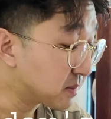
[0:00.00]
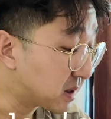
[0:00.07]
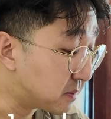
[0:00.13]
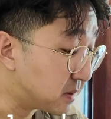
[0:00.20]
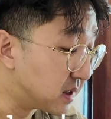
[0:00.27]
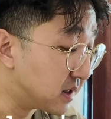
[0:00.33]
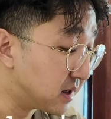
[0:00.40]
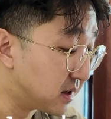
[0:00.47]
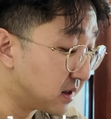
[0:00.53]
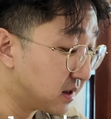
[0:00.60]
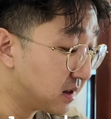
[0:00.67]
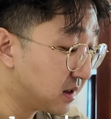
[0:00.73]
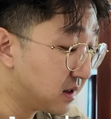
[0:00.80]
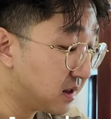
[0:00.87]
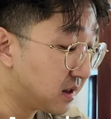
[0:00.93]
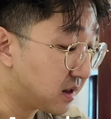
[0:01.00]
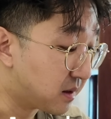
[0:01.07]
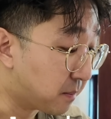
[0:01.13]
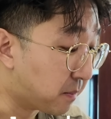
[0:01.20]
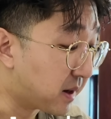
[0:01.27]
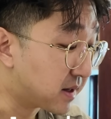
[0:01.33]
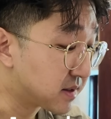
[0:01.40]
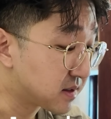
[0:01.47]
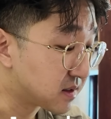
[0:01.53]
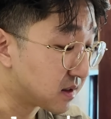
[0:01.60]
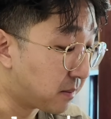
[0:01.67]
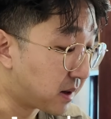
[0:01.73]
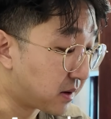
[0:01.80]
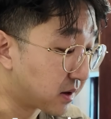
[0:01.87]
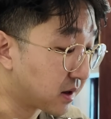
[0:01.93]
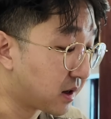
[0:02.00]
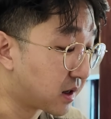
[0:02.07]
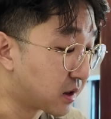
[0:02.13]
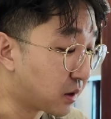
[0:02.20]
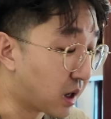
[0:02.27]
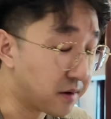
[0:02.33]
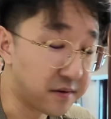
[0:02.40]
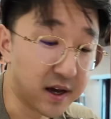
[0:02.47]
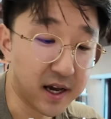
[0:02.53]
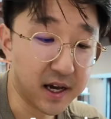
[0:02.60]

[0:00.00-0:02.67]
This might be the best Americano I've